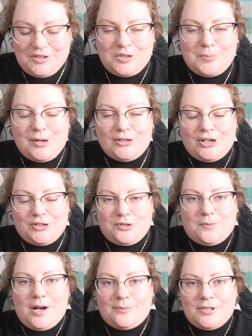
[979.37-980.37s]
small dog
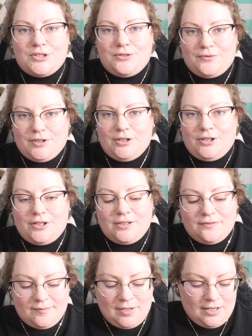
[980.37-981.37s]
chihuahuas, you've heard
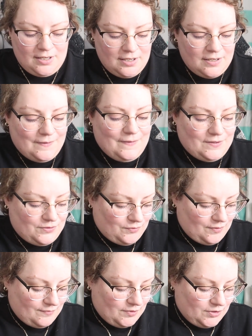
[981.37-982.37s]
this
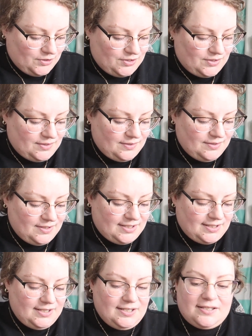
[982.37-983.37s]
reverse
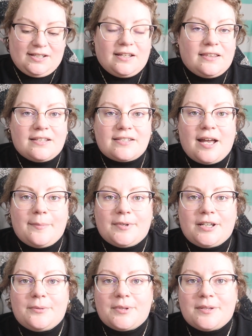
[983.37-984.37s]
sneezing that's
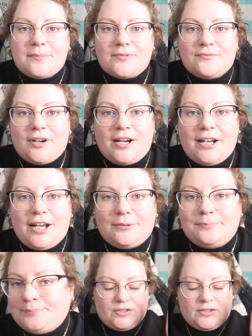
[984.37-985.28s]
happening with him right now.